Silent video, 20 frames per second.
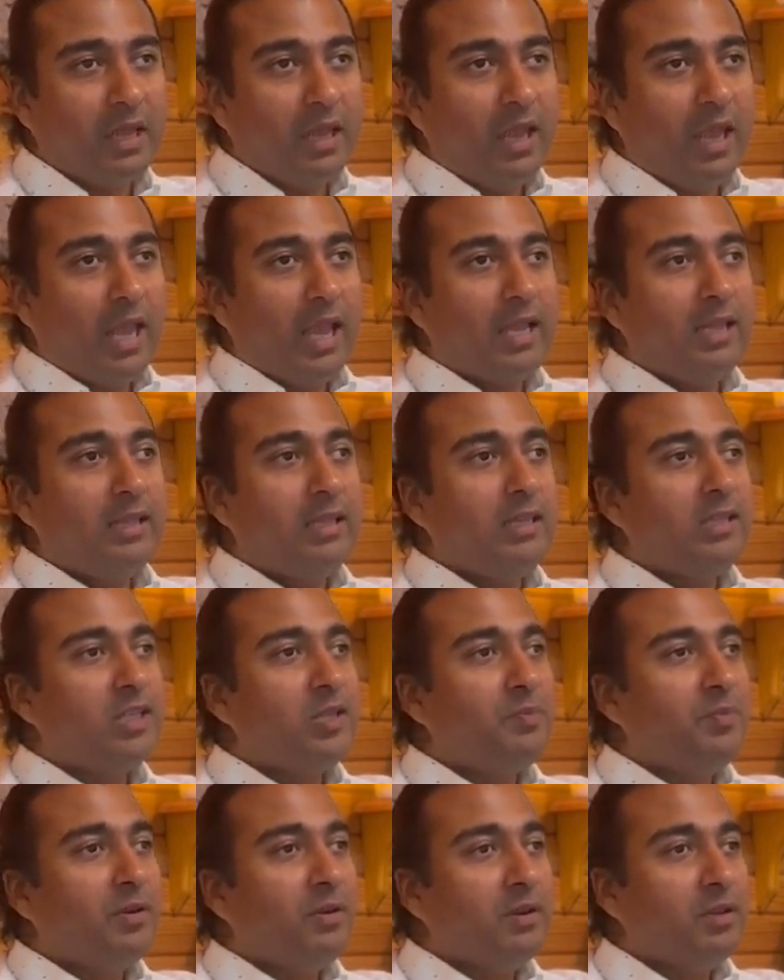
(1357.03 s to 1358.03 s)
And the
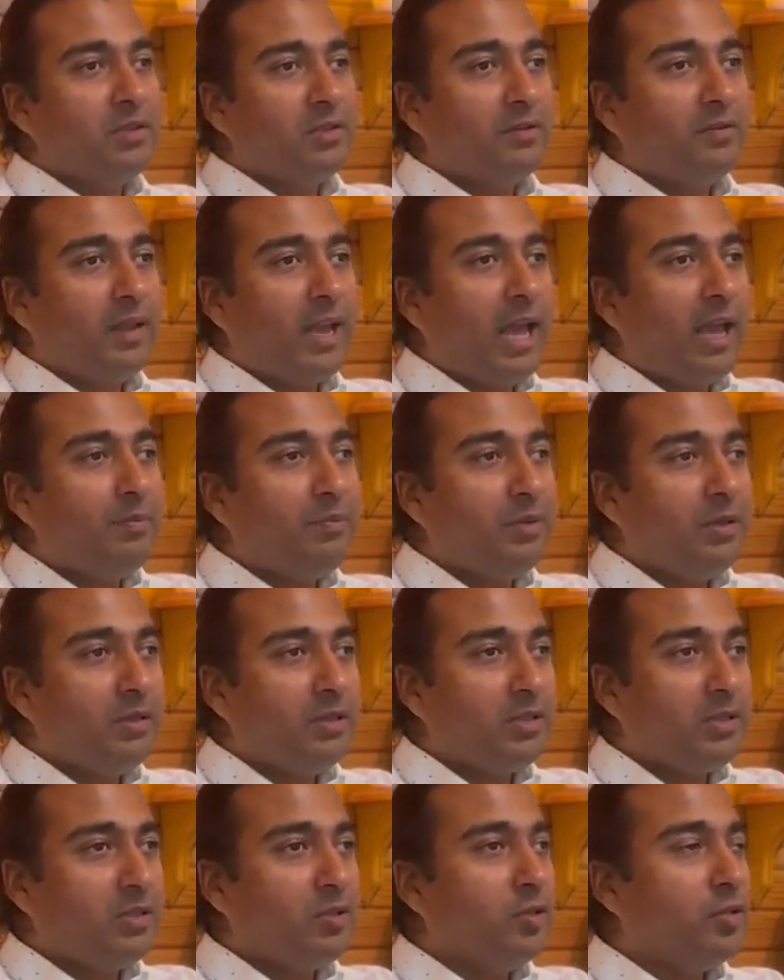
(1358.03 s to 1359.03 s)
experience of
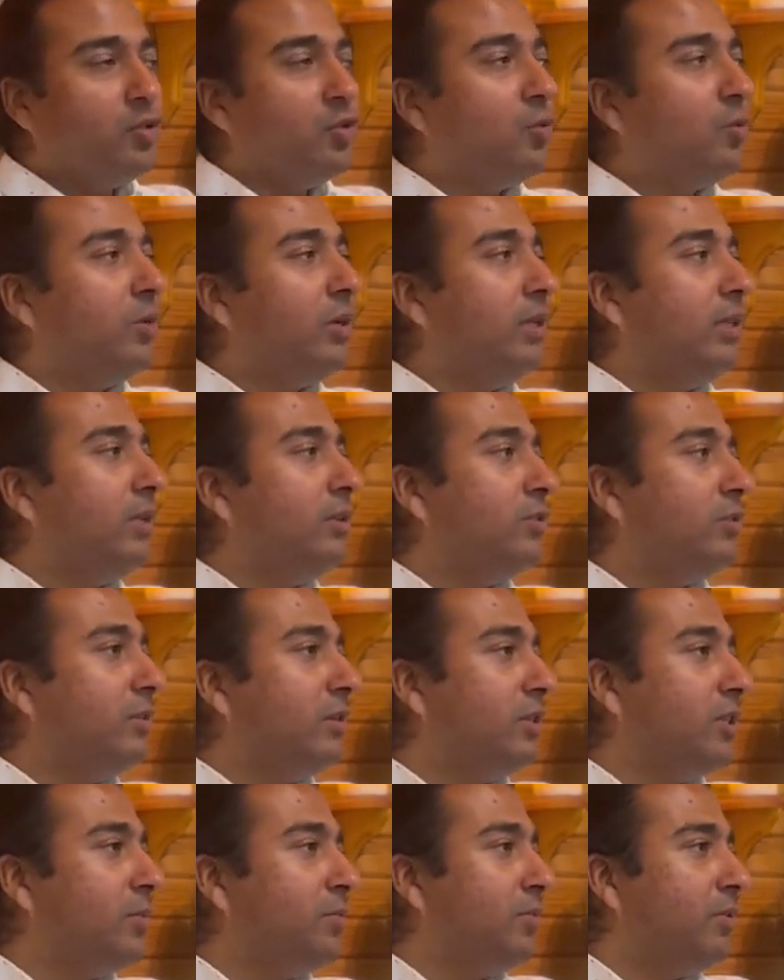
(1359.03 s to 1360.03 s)
happiness and joy that you
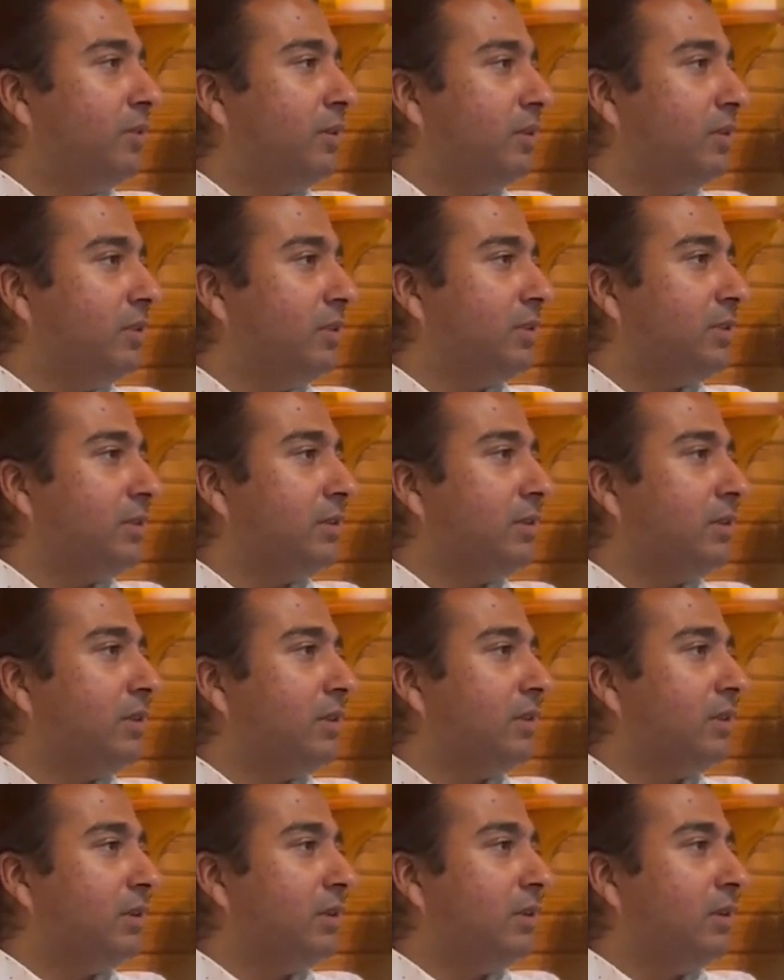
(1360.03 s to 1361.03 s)
experience
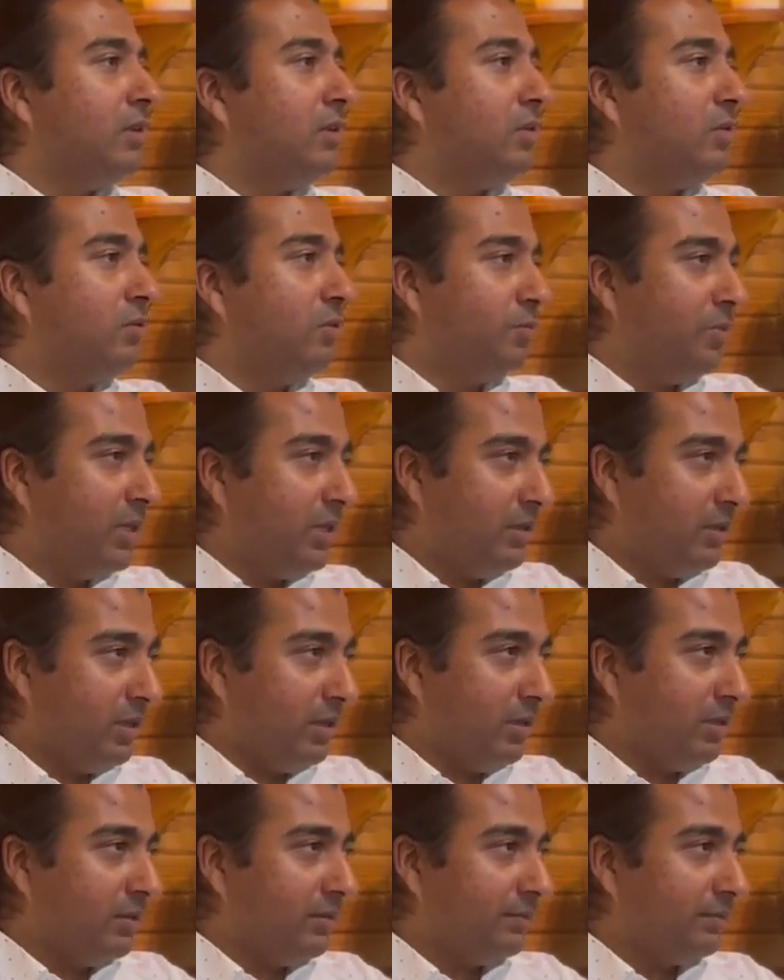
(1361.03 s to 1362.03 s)
through
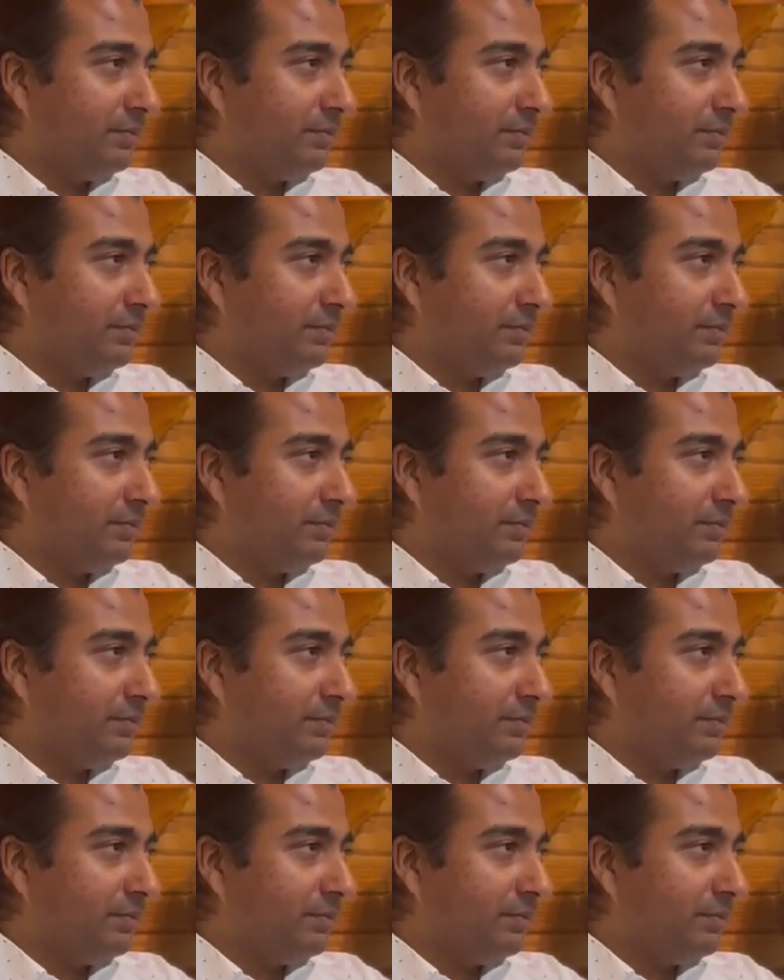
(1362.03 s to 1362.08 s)
piti